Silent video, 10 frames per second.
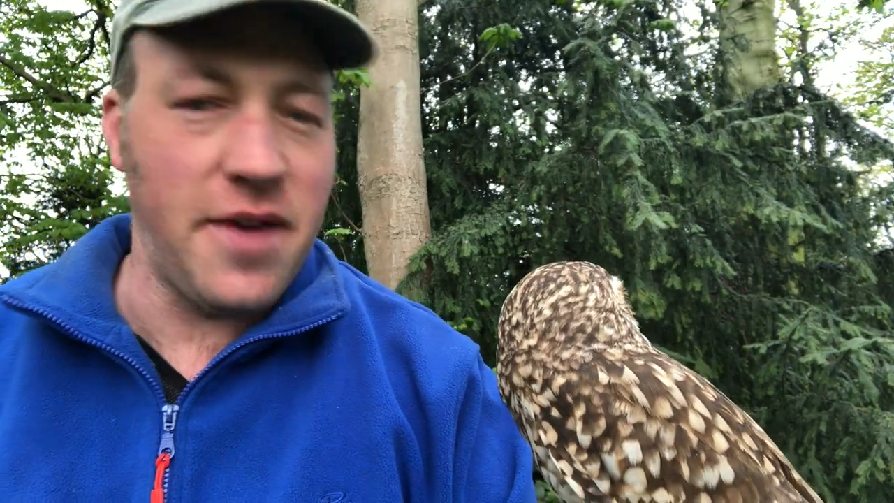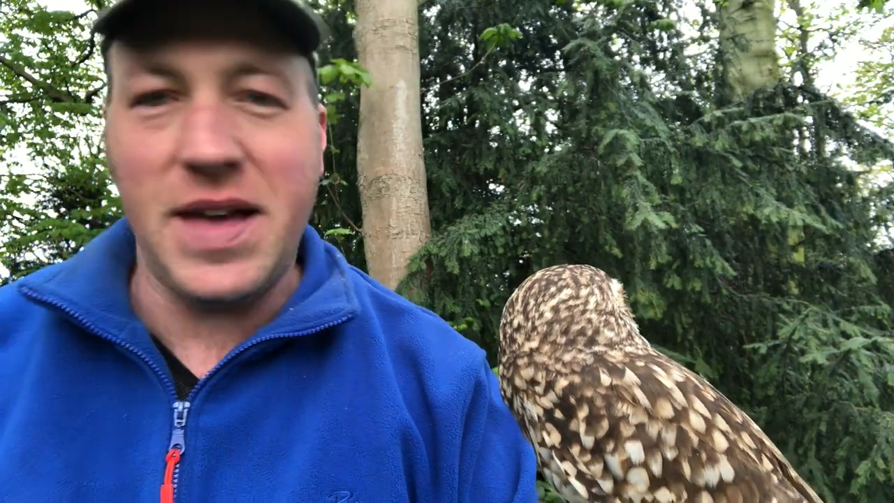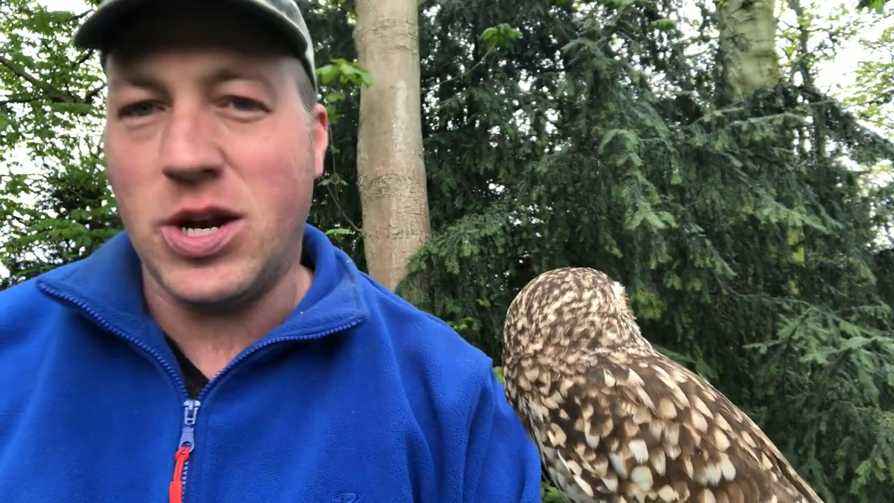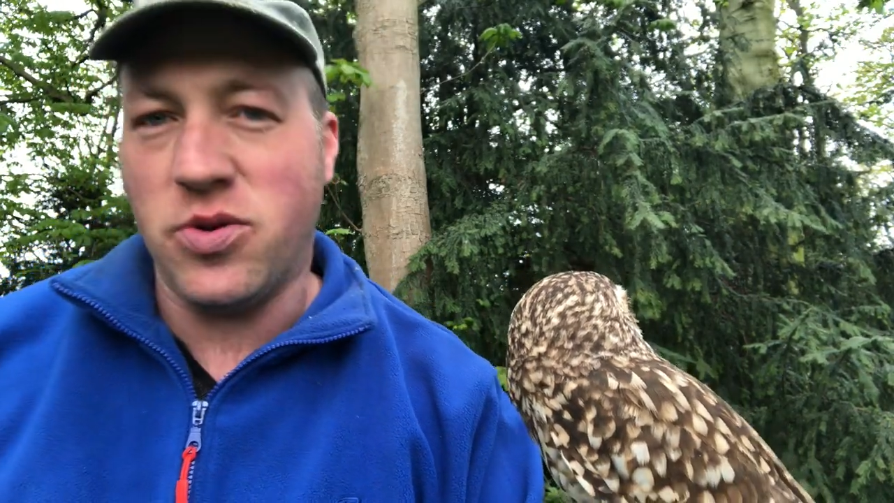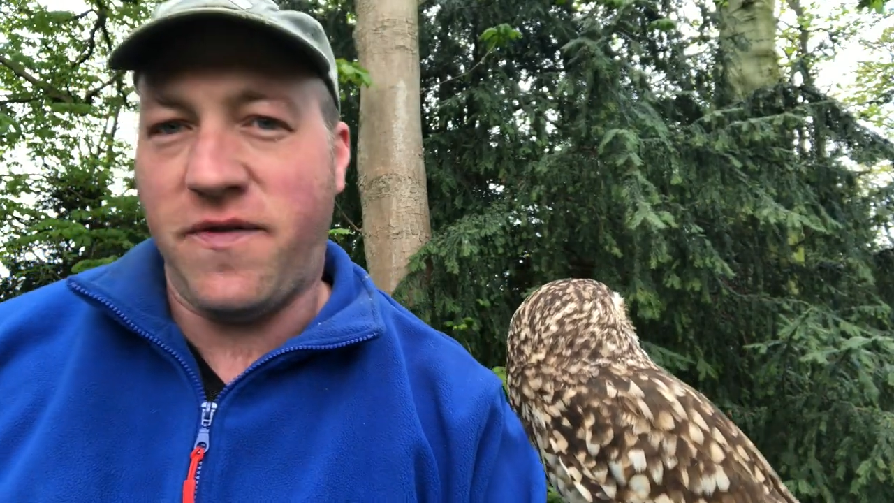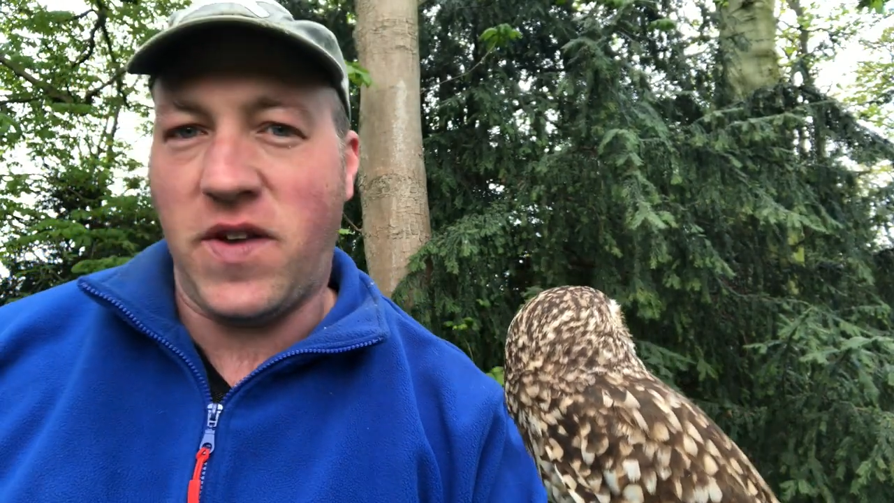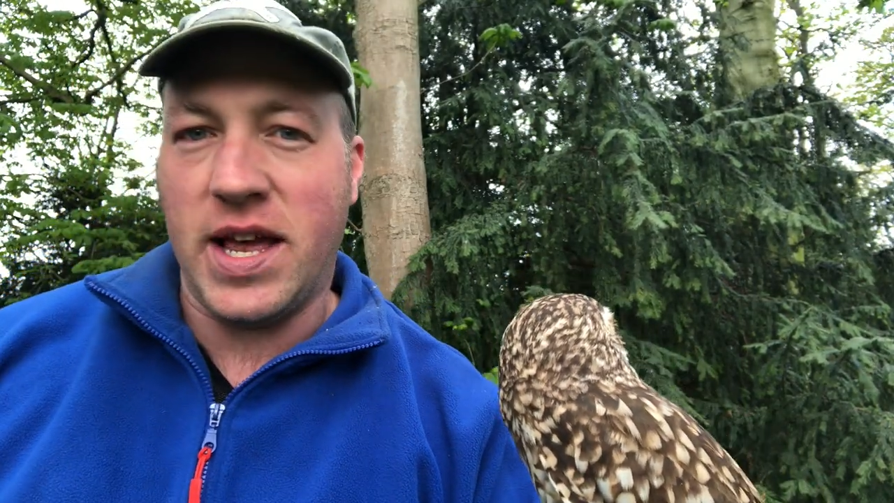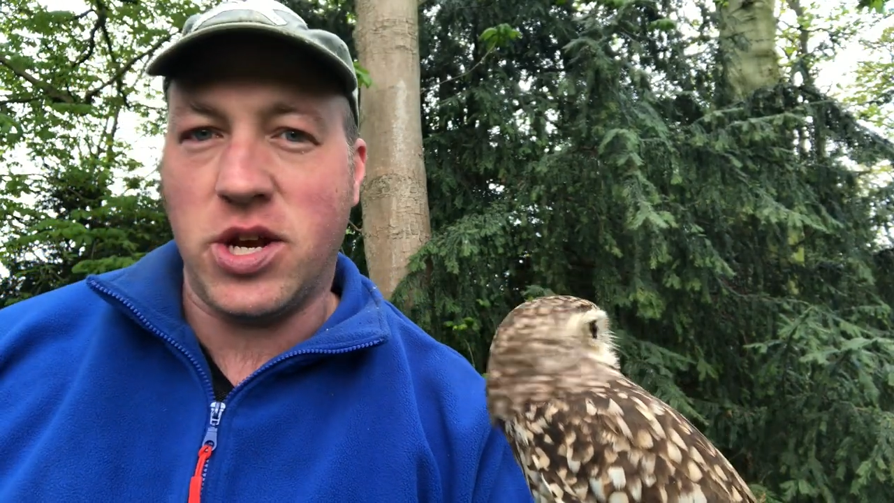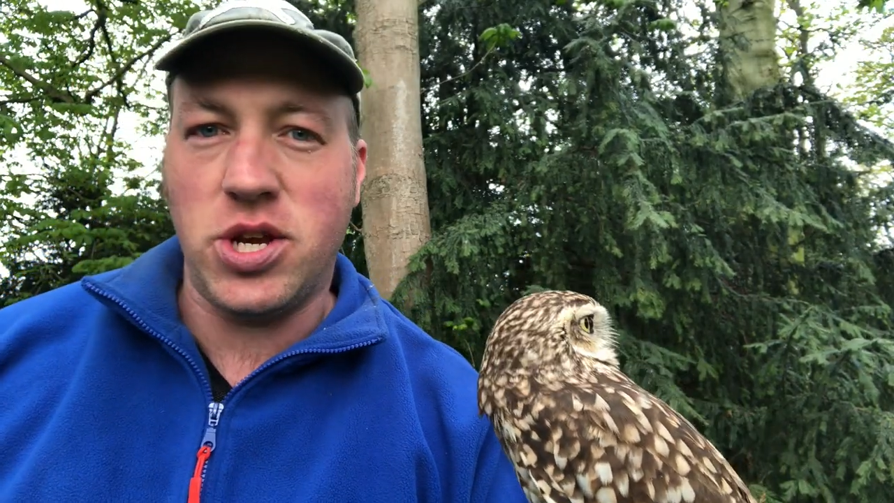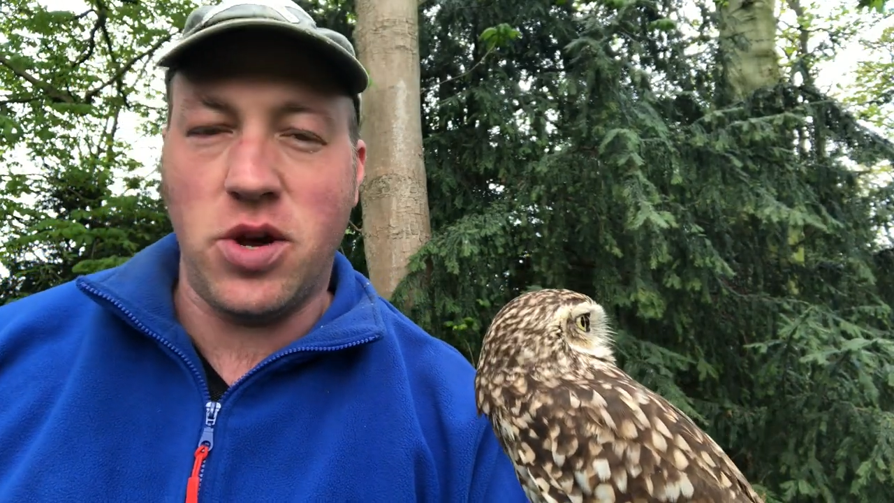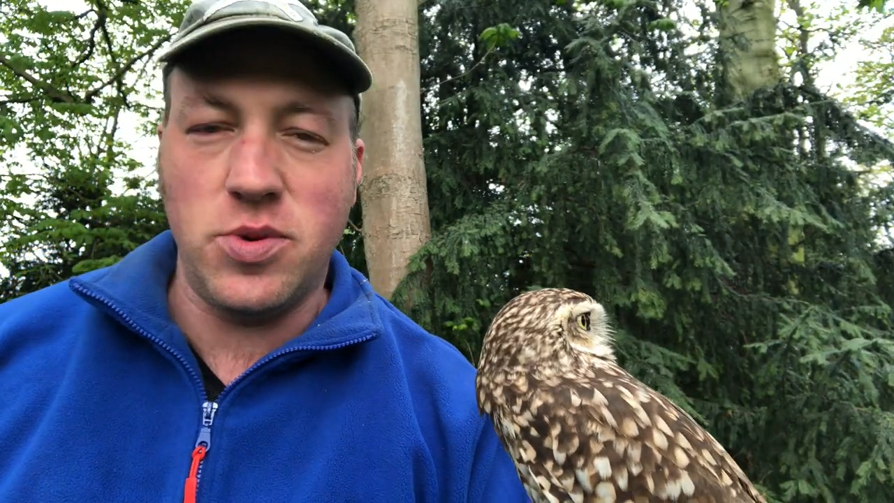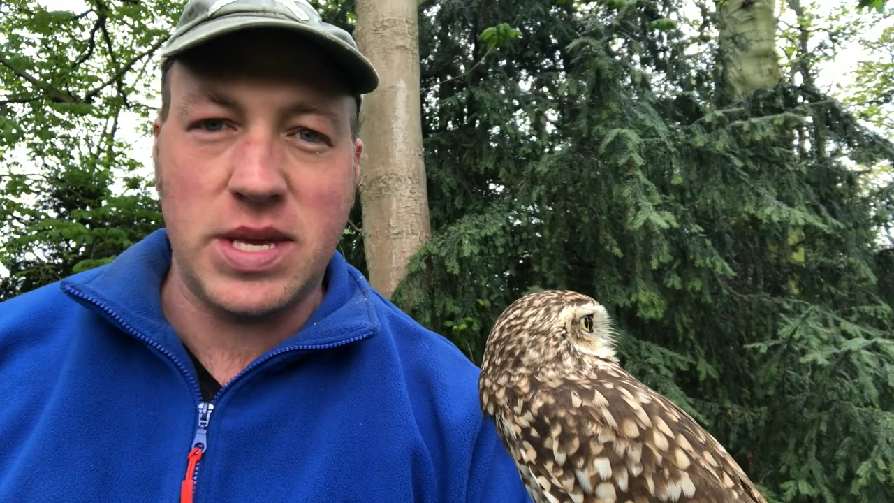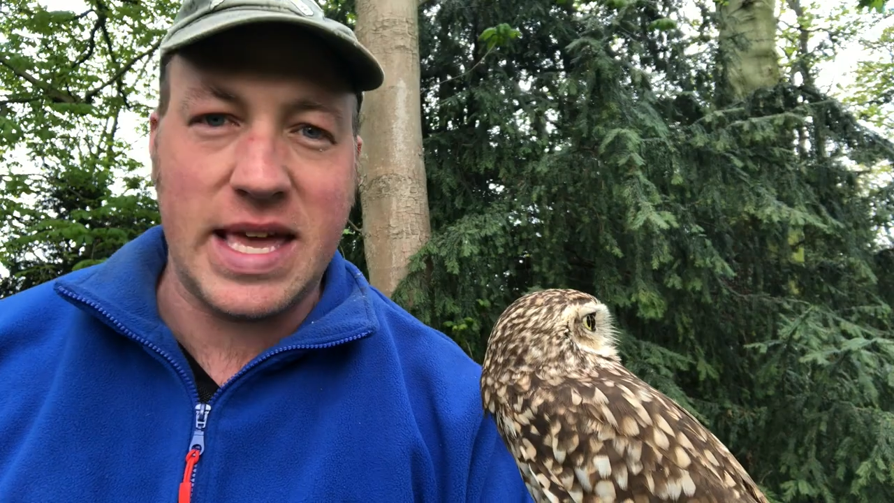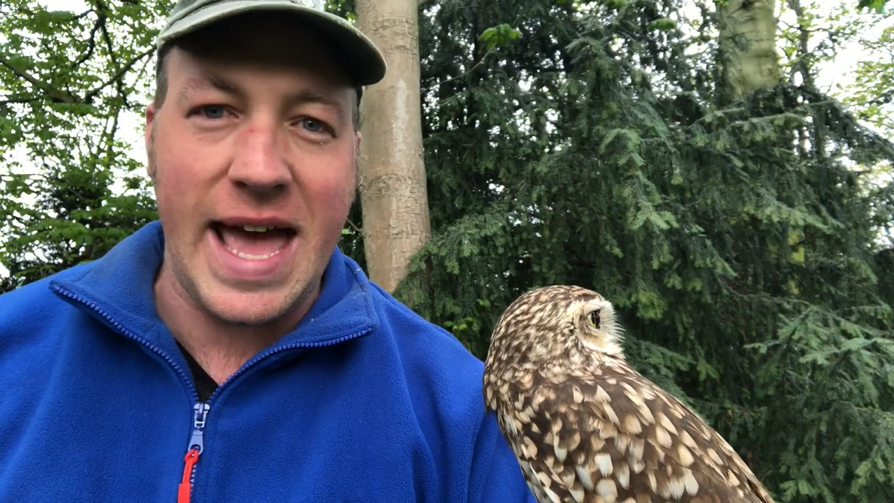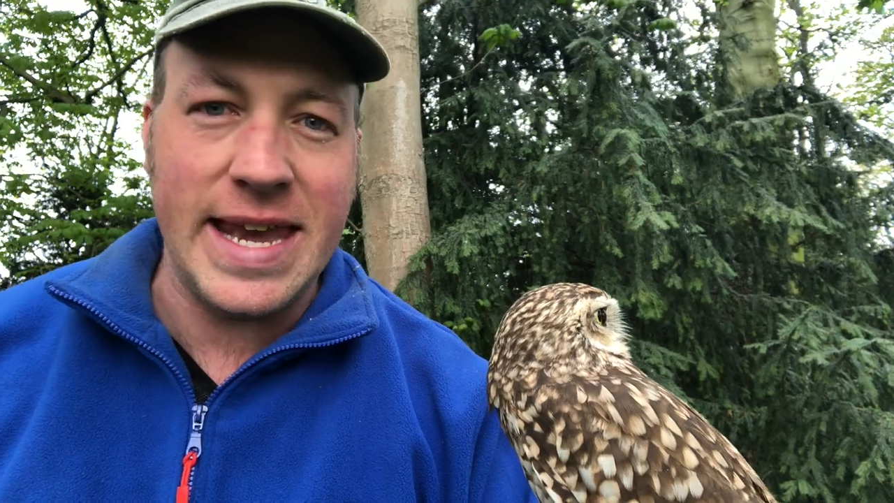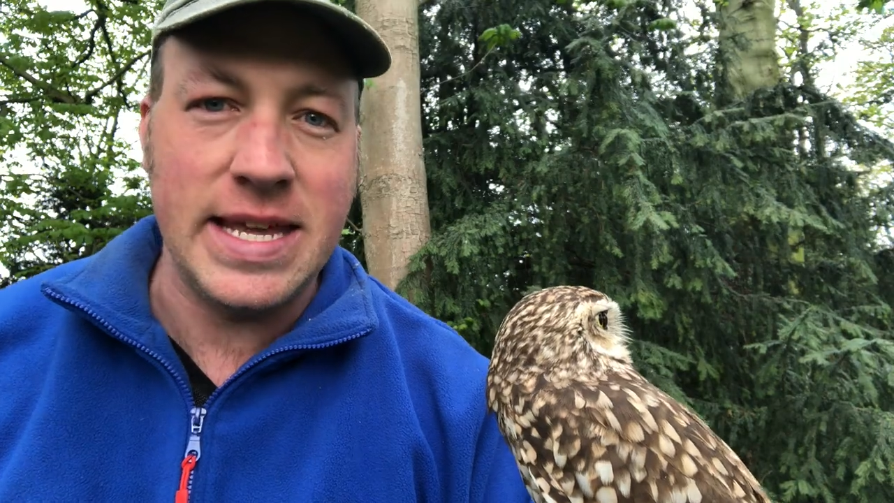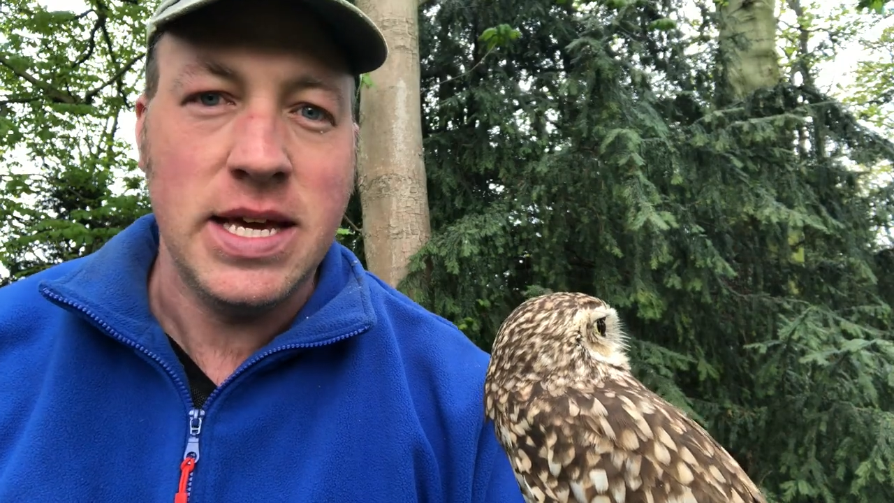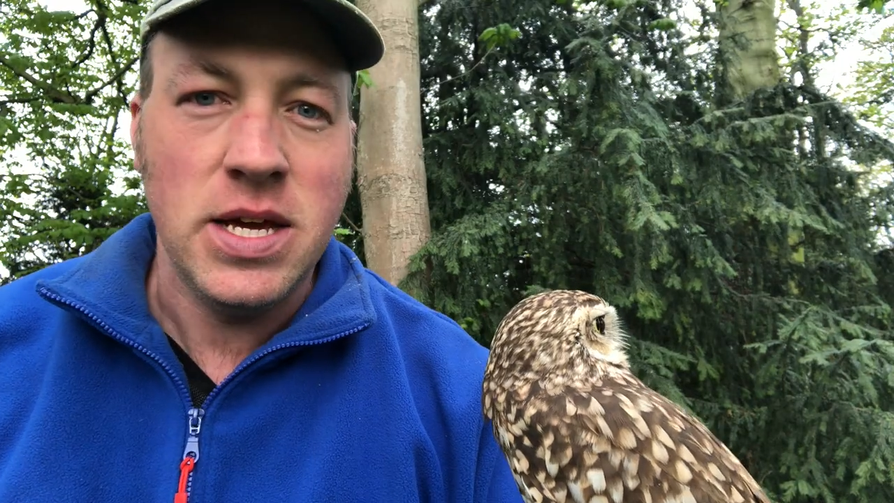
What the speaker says: the actual flying shows again